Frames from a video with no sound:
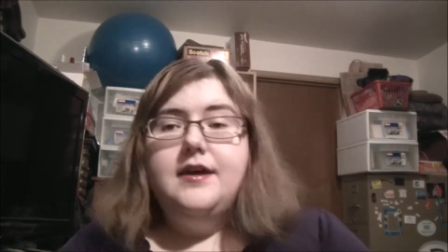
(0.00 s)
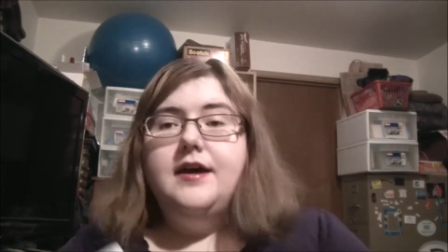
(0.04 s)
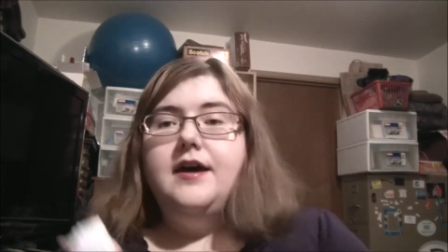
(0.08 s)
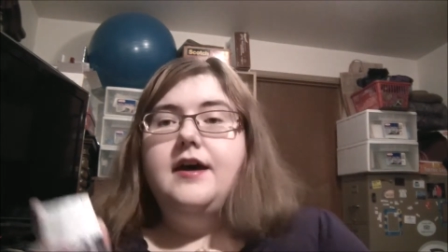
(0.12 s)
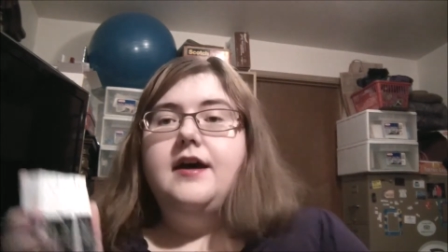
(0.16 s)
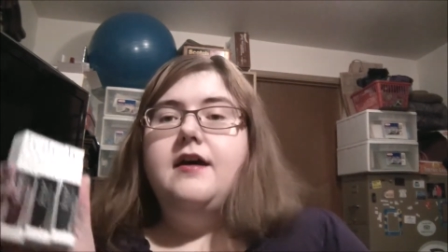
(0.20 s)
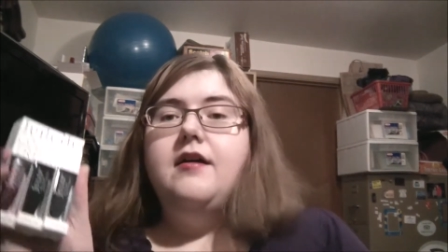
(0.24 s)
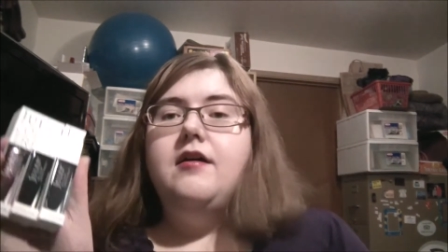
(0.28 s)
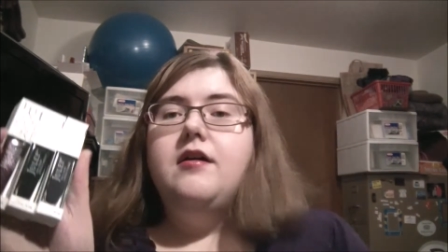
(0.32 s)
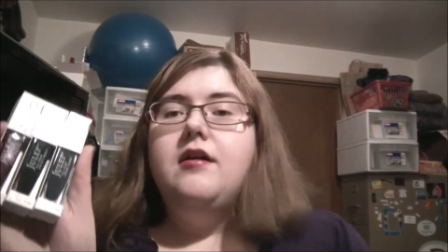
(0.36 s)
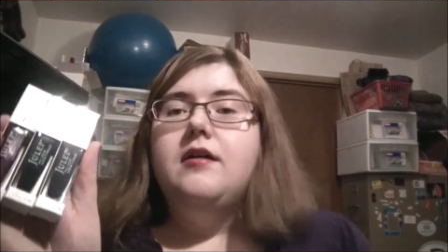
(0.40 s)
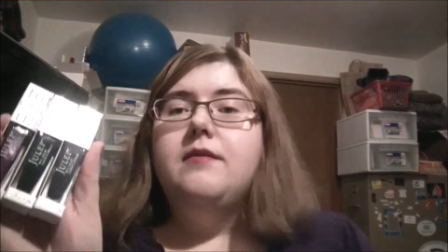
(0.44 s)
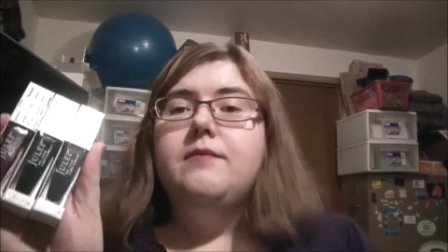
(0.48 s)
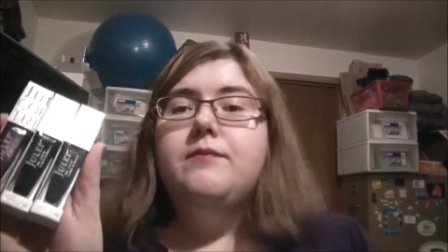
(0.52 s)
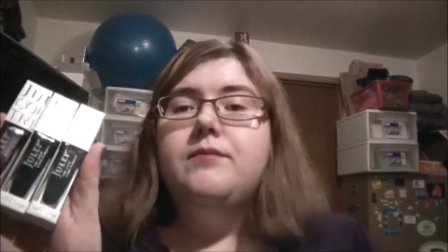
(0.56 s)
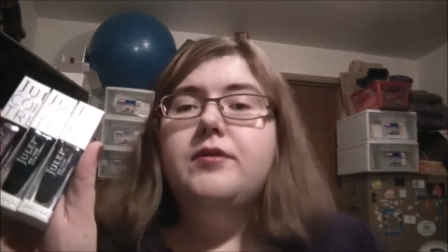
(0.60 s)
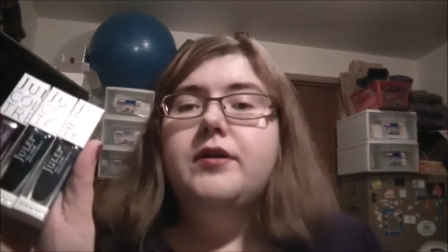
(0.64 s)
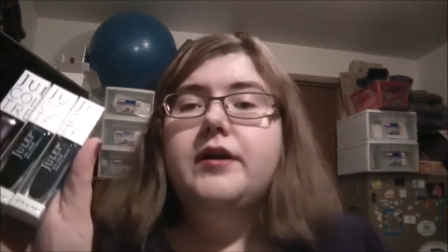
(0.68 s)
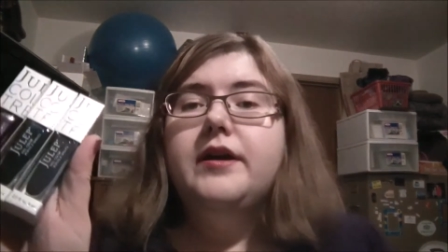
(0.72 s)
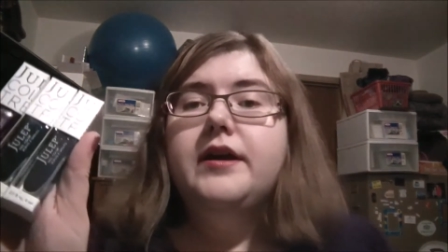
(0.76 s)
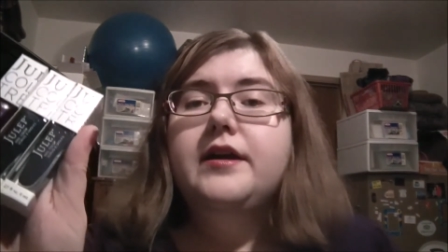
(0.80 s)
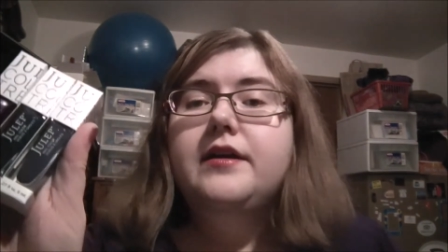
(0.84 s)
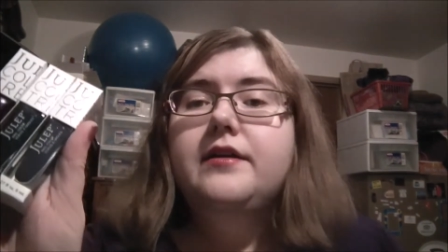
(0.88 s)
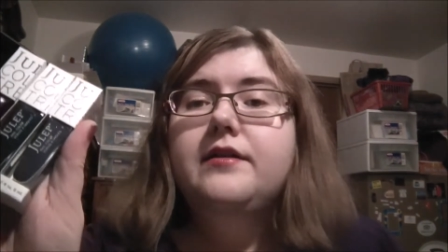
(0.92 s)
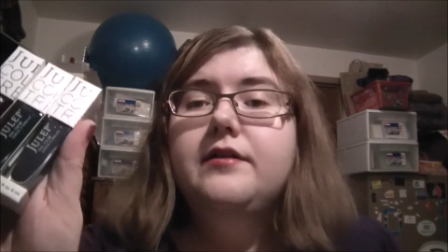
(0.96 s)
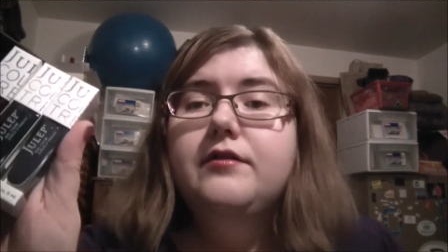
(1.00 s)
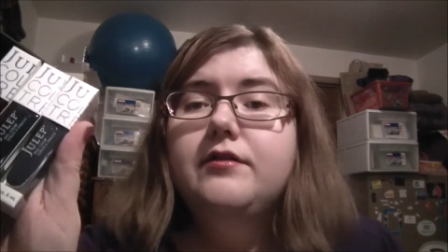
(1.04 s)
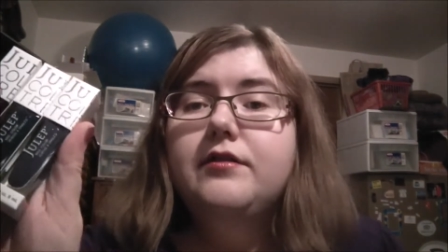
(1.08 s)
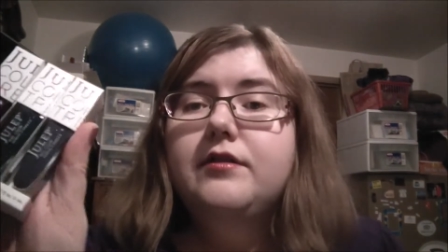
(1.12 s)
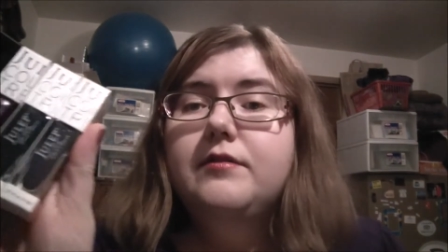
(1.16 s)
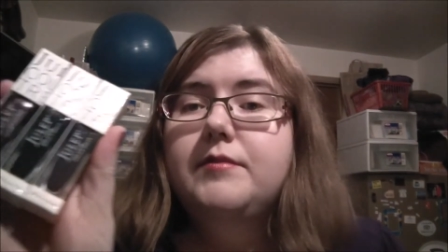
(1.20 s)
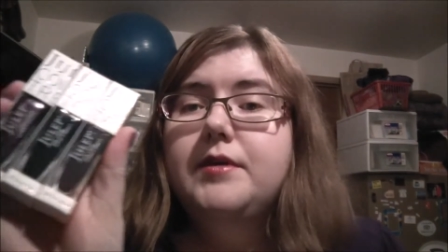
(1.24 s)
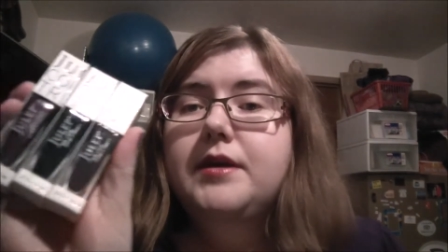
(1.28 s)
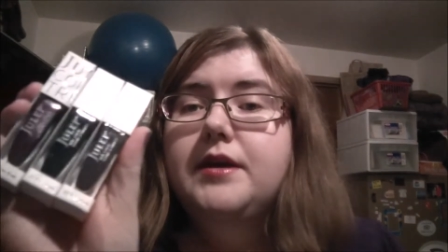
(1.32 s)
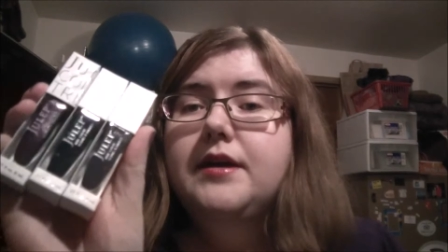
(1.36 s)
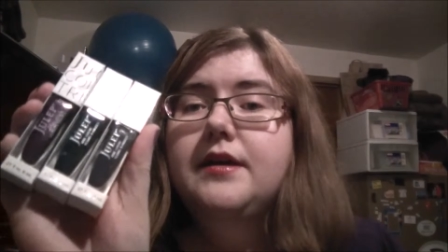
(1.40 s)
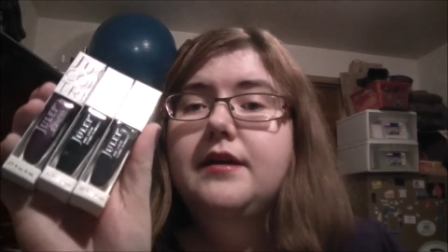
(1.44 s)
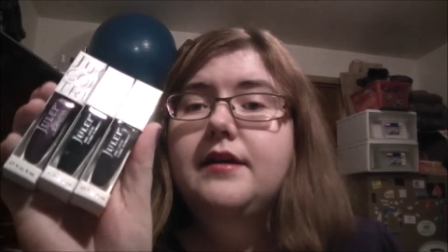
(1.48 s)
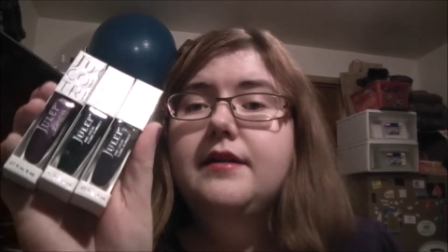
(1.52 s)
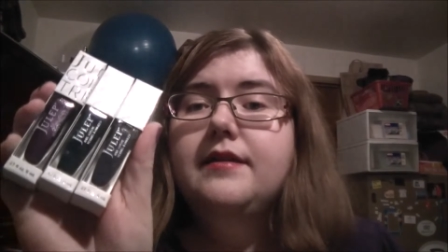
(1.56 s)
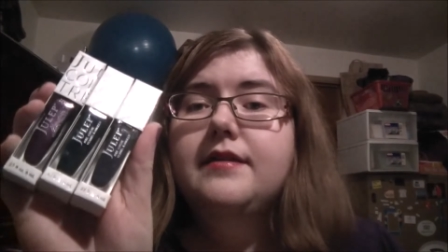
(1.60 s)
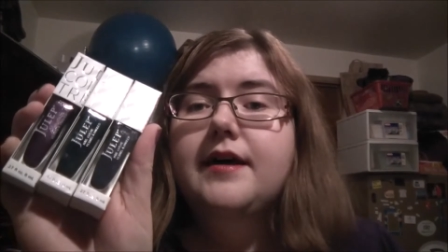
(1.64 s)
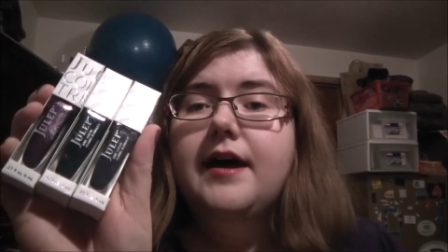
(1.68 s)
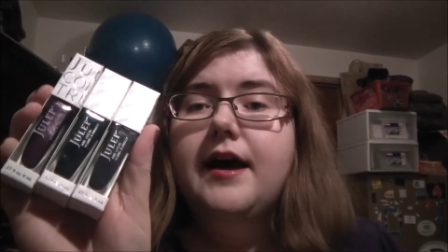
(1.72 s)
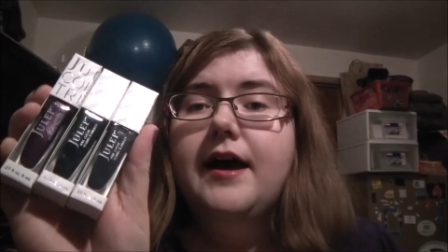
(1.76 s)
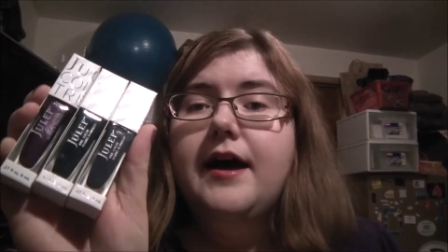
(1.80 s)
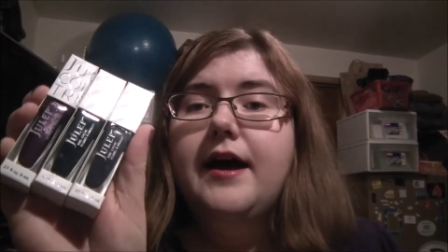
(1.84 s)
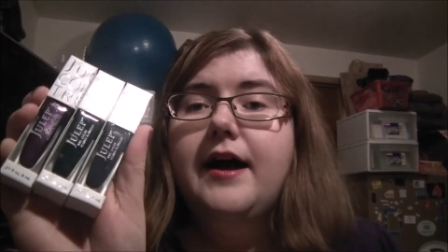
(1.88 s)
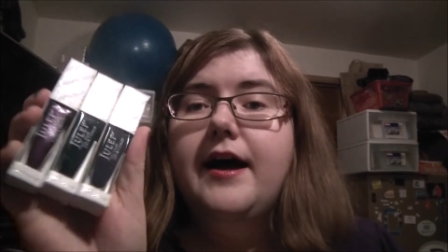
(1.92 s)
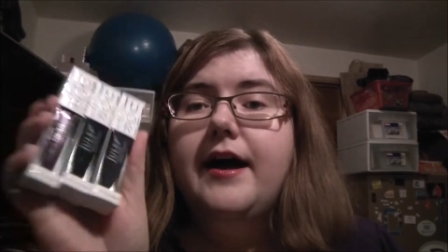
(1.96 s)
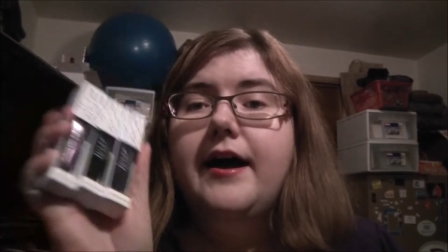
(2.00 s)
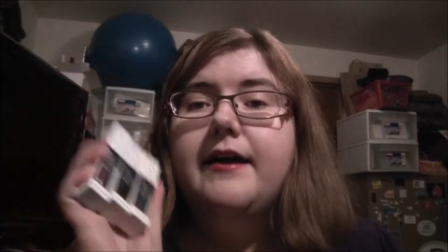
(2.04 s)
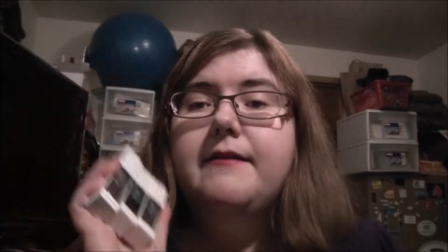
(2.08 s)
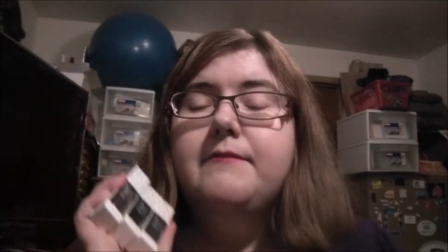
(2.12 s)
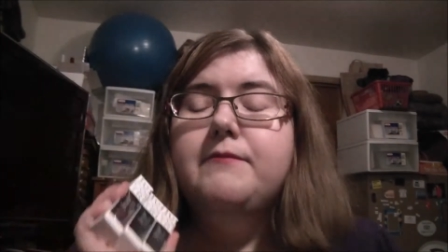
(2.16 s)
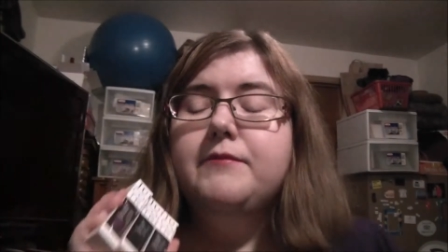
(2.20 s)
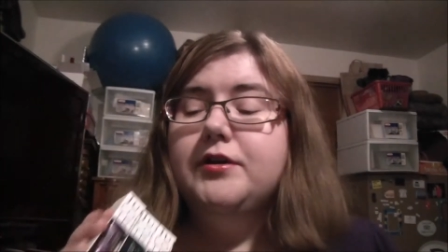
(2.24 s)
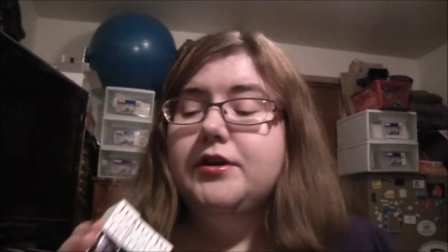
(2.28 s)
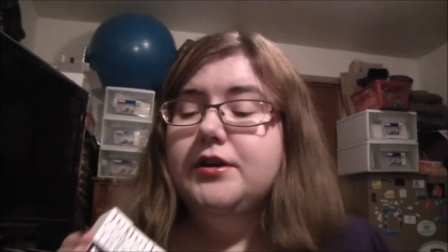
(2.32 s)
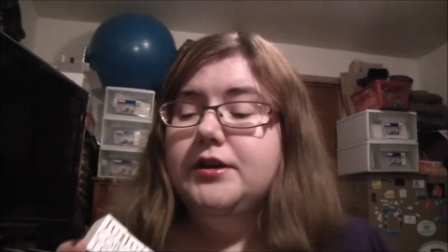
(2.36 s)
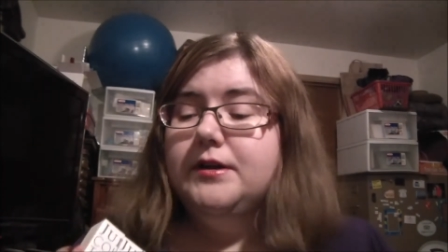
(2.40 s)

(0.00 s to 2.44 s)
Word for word: that are brand new to me that I'm